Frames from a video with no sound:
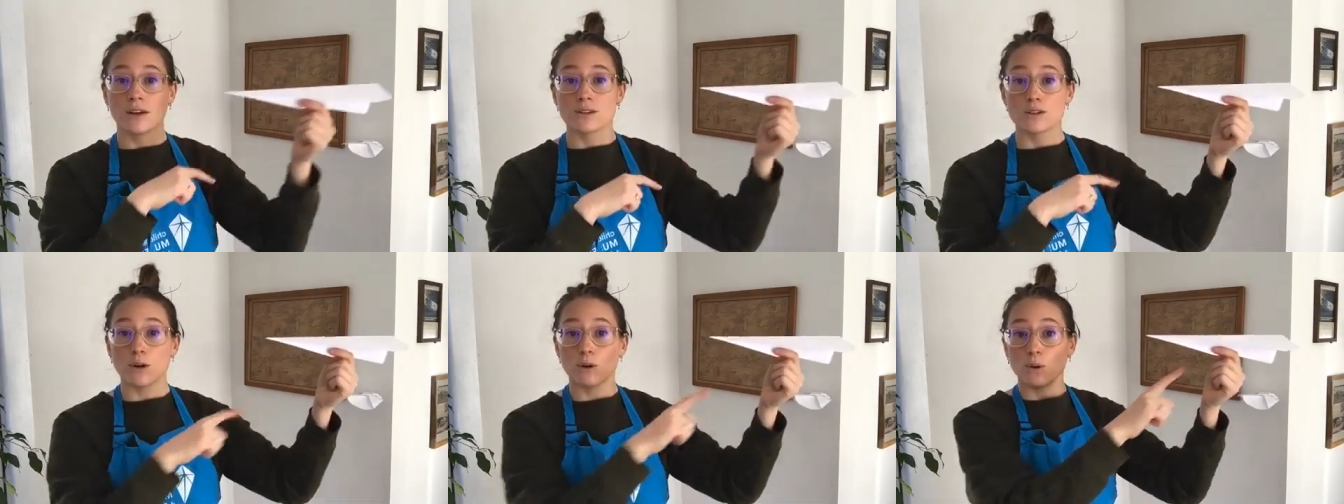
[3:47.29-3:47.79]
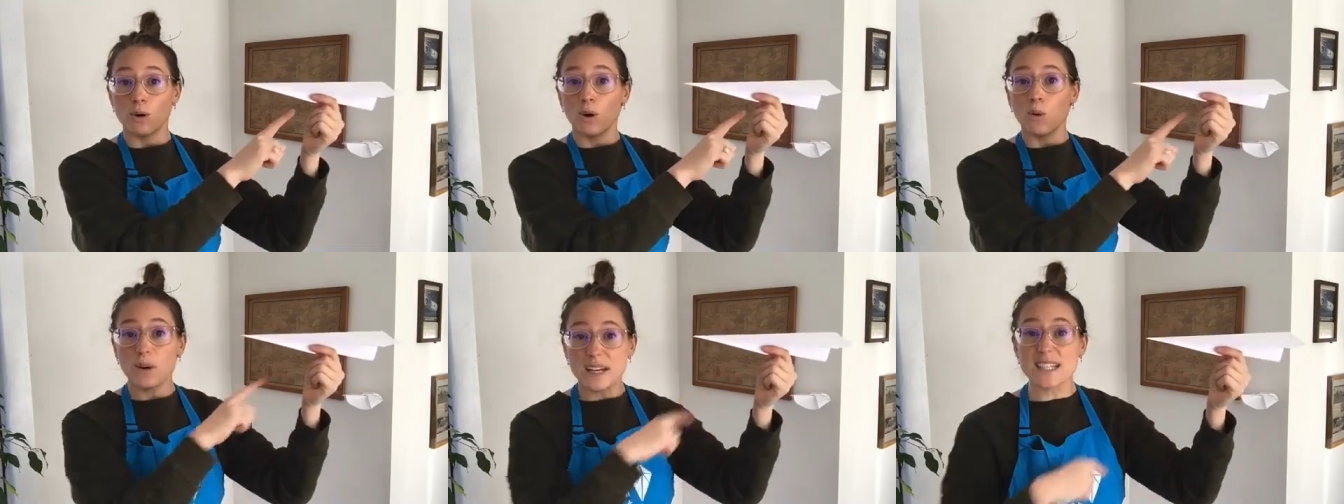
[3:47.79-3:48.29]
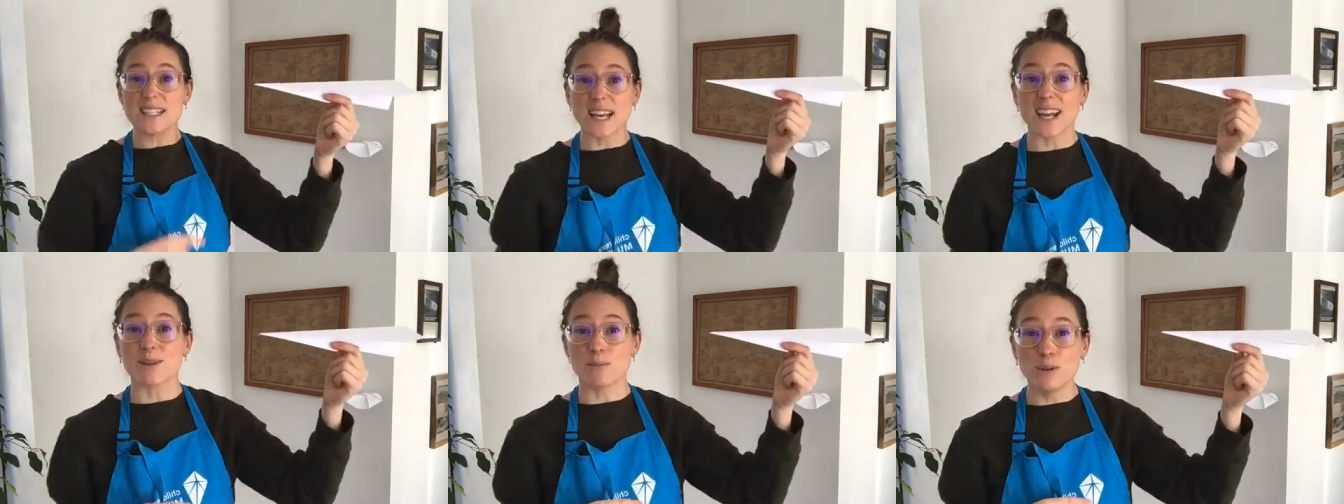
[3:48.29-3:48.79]
So we need to
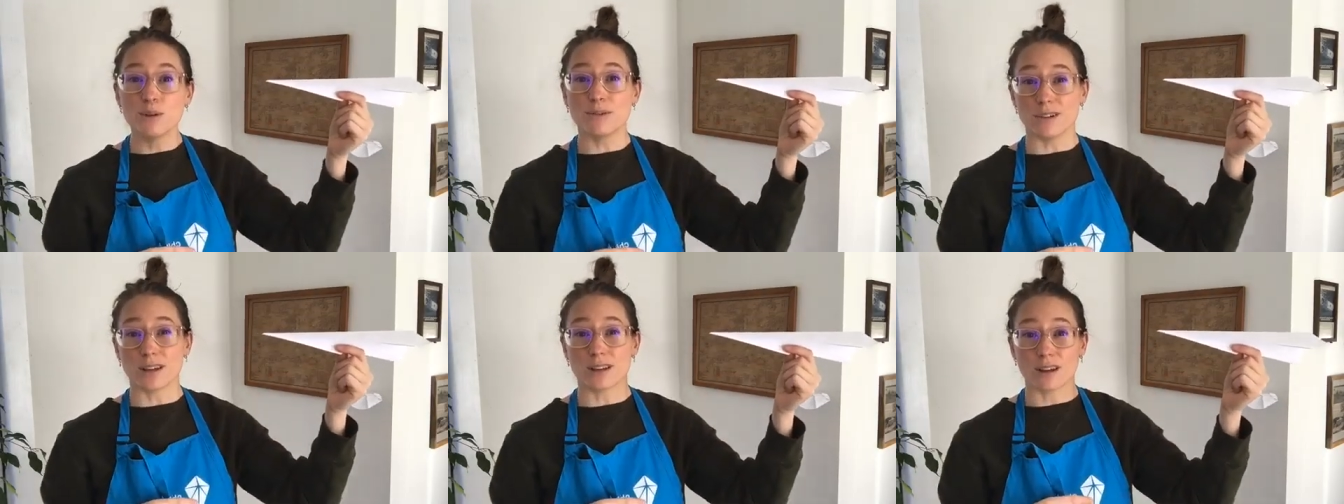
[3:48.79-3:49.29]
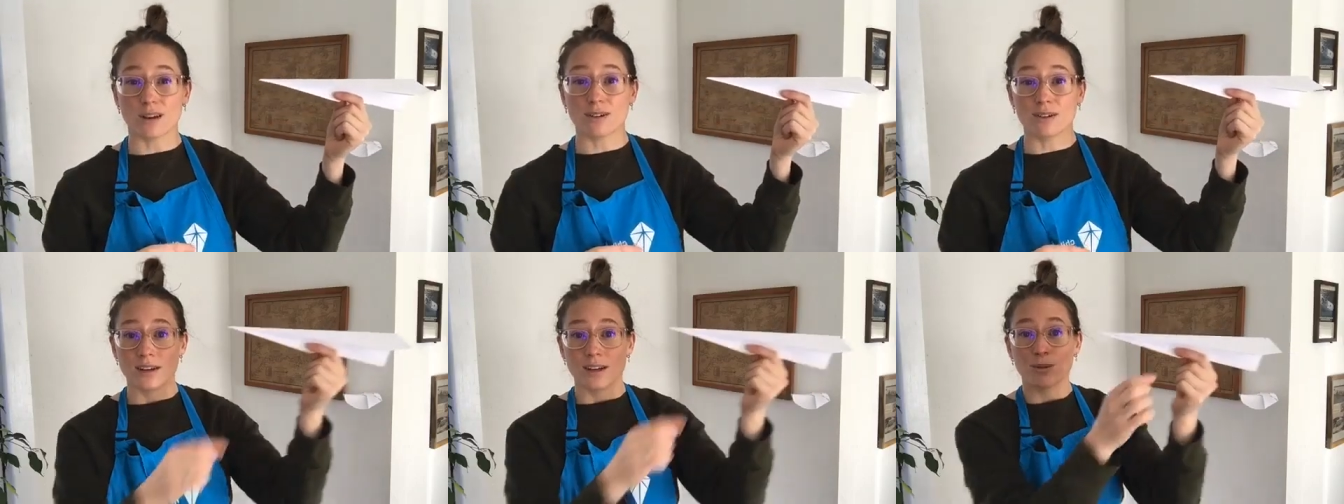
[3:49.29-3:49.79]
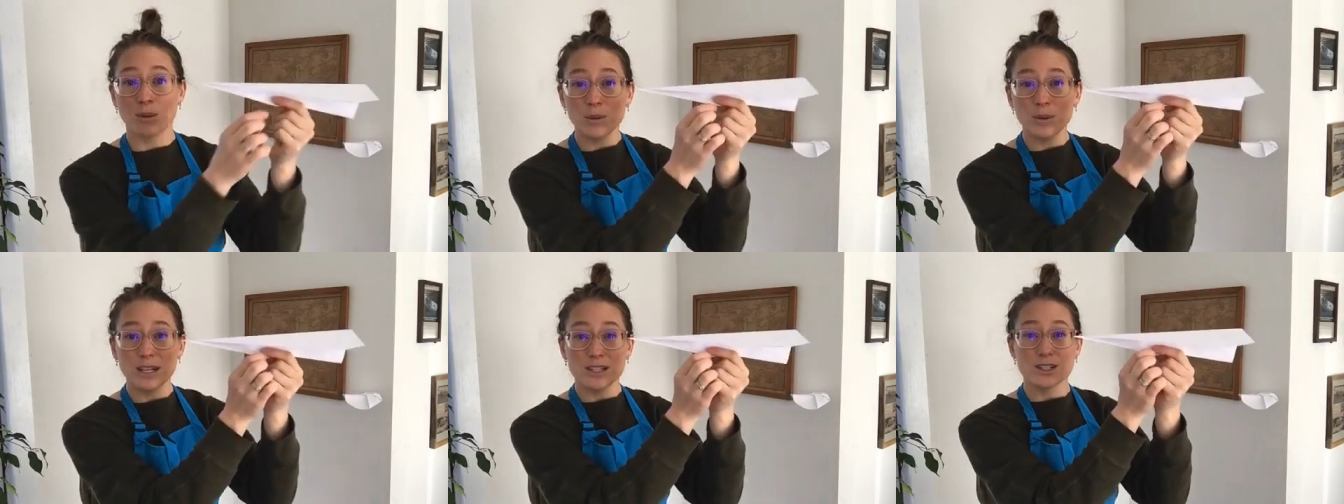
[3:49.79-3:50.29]
get it moving though. And what
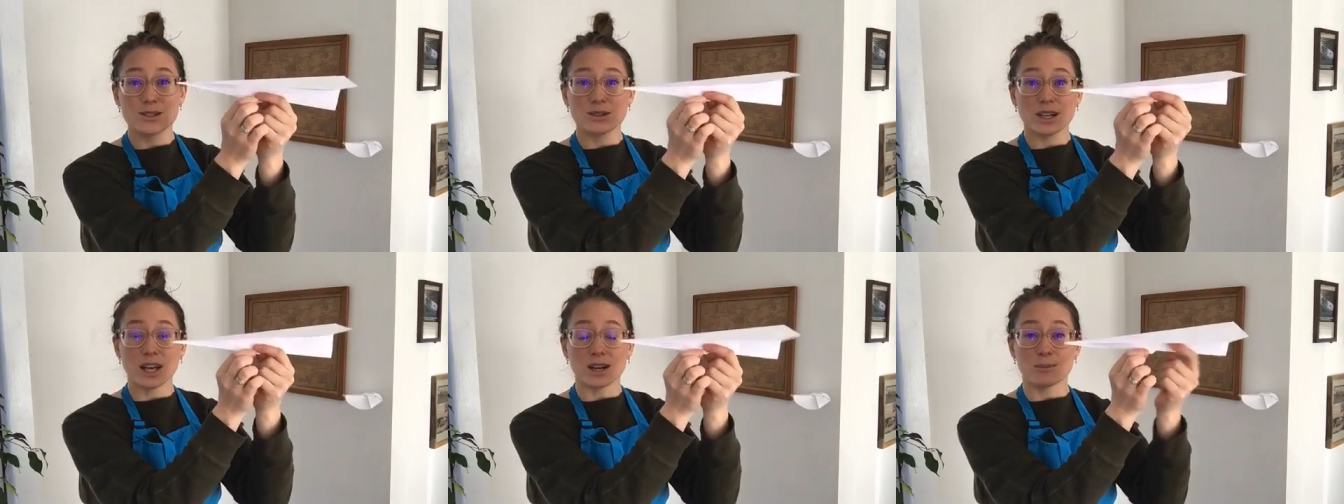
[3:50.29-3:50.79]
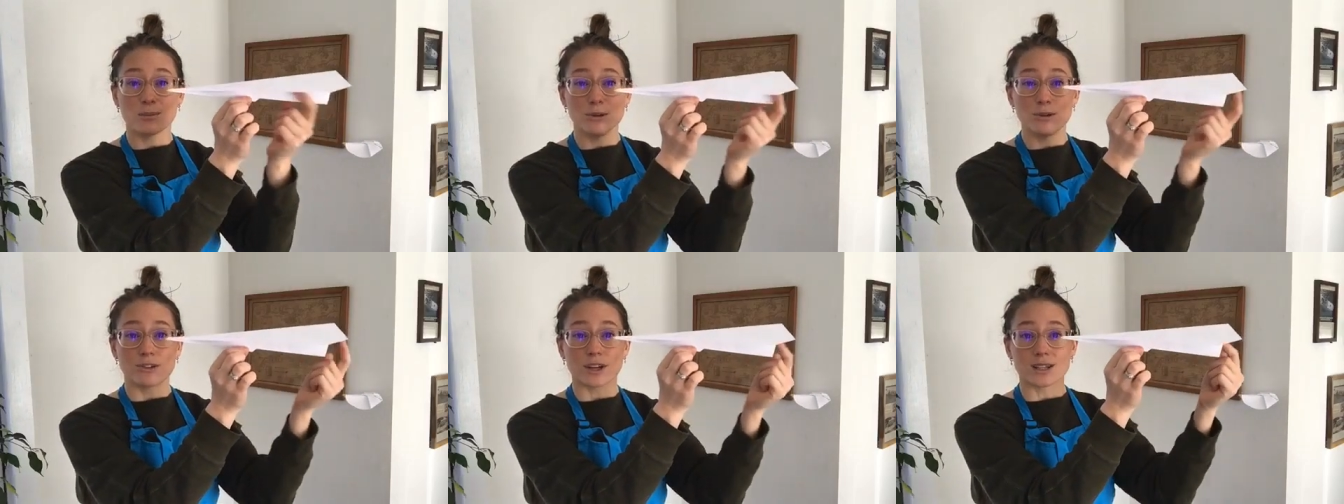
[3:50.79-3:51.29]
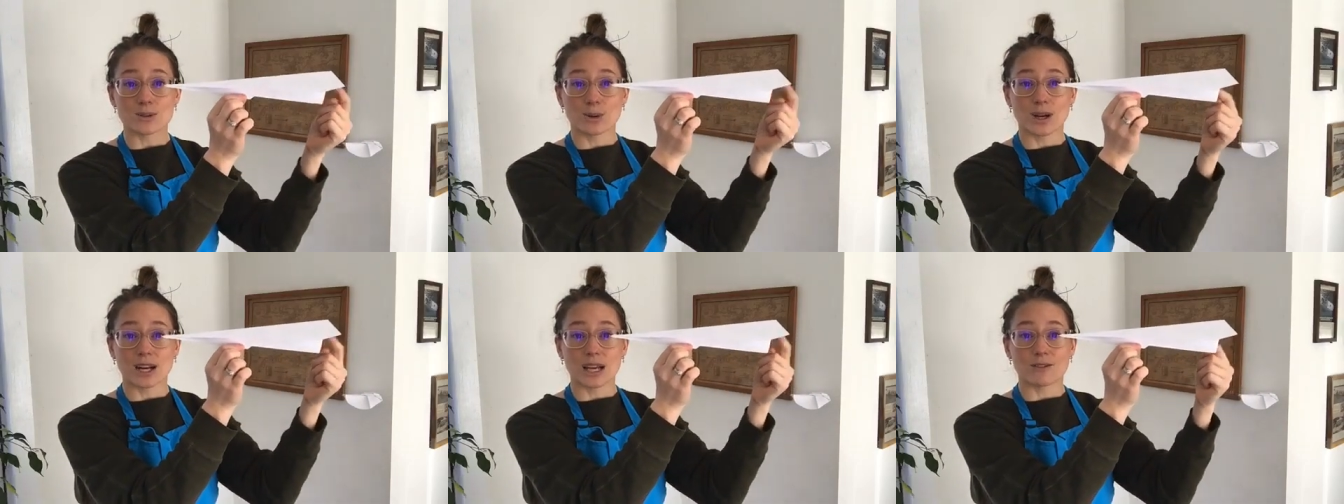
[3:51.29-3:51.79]
we need to do to get it moving is we're
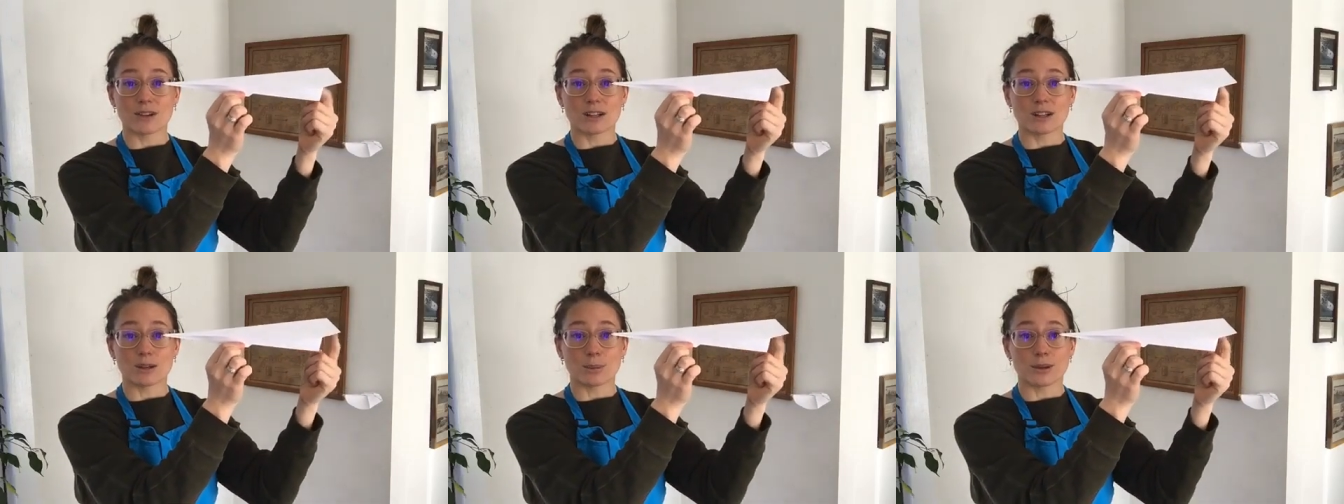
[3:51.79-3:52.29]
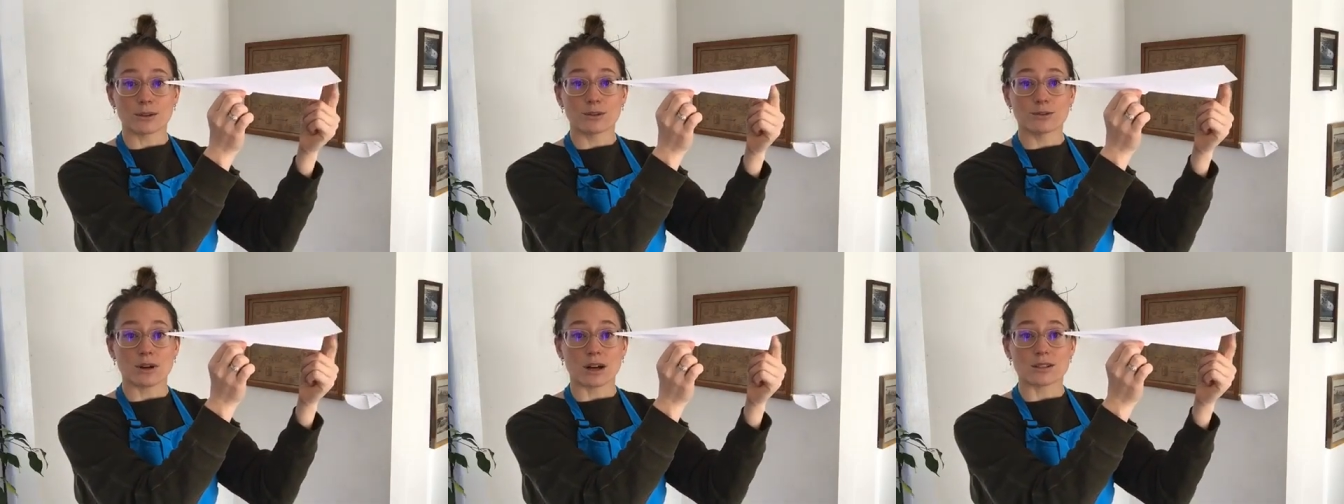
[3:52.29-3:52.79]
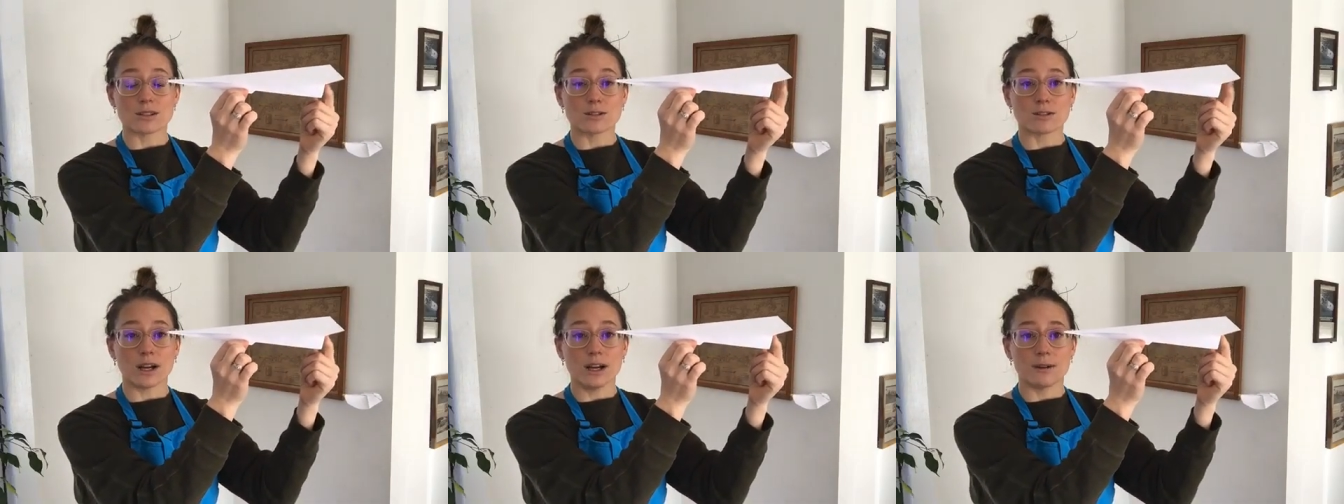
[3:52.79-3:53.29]
gonna give it a little bit of thrust,
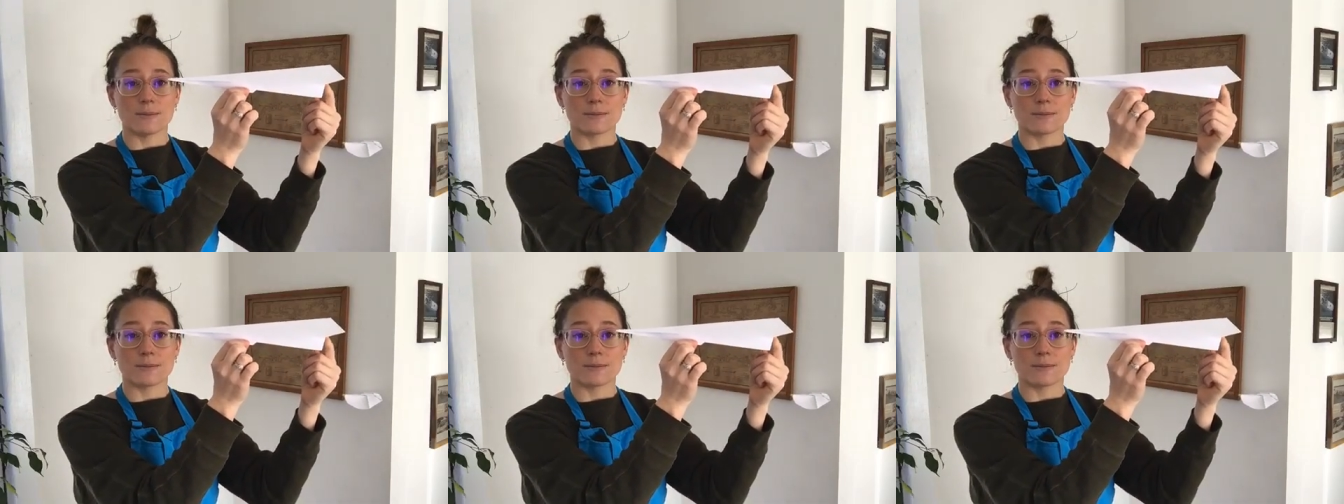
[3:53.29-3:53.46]
right?